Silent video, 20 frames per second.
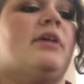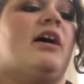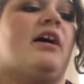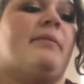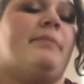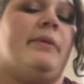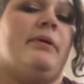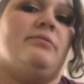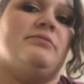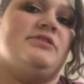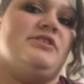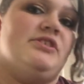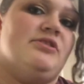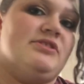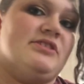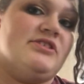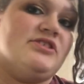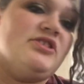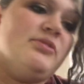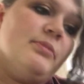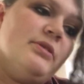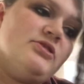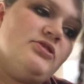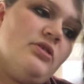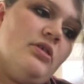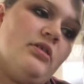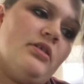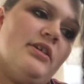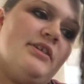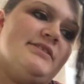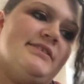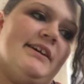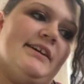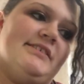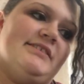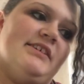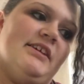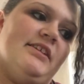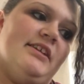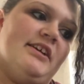not going to be able to use it too much longer because like I
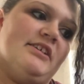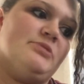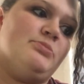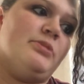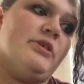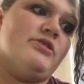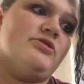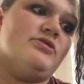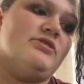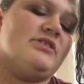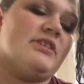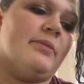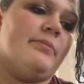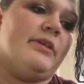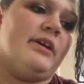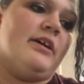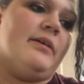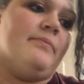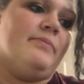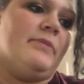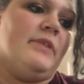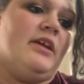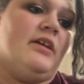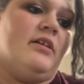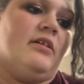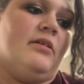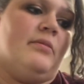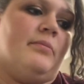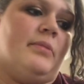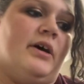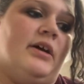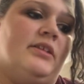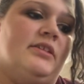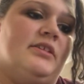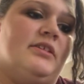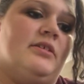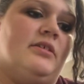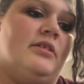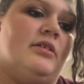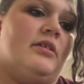said, the expiration's coming up. But,
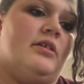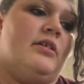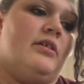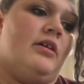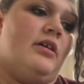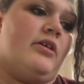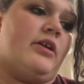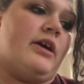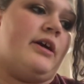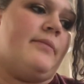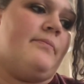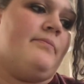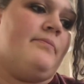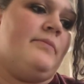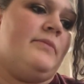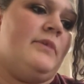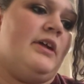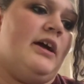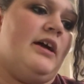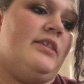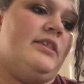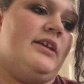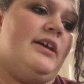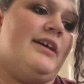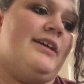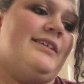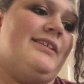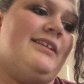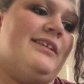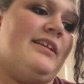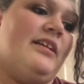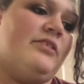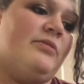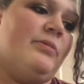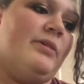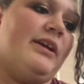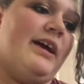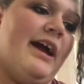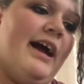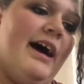okay. And then another
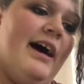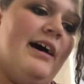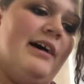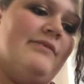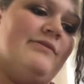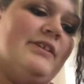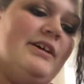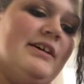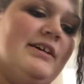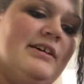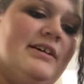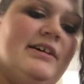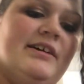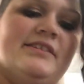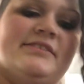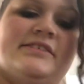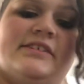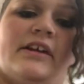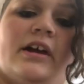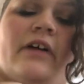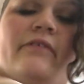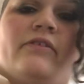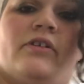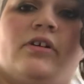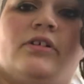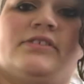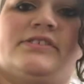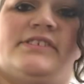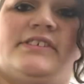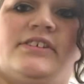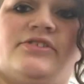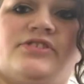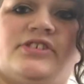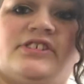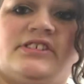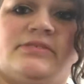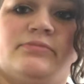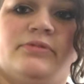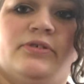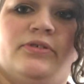one I have is the CoverGirl CG
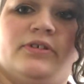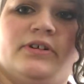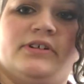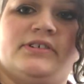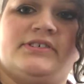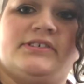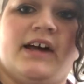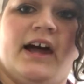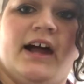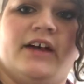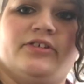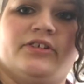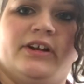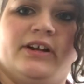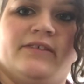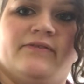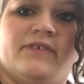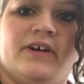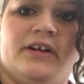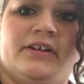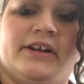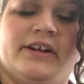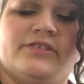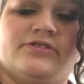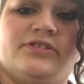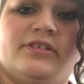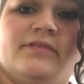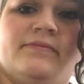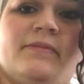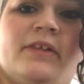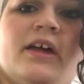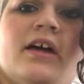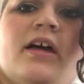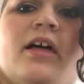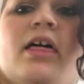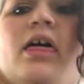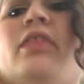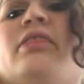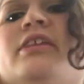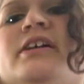Smoothers Hydrating Foundation.
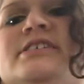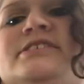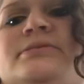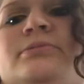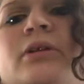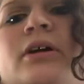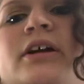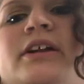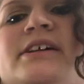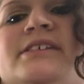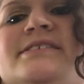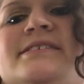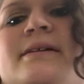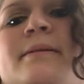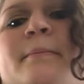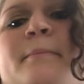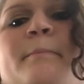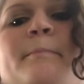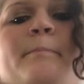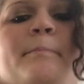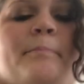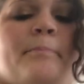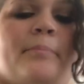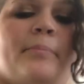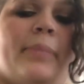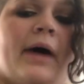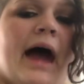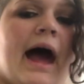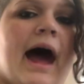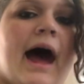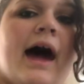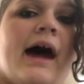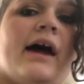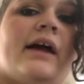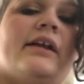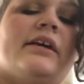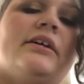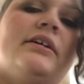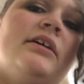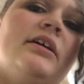This one isn't
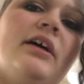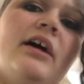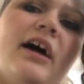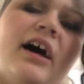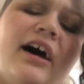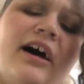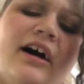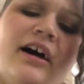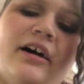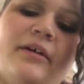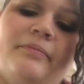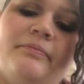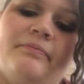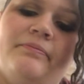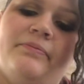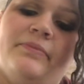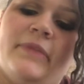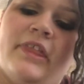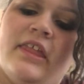bad. I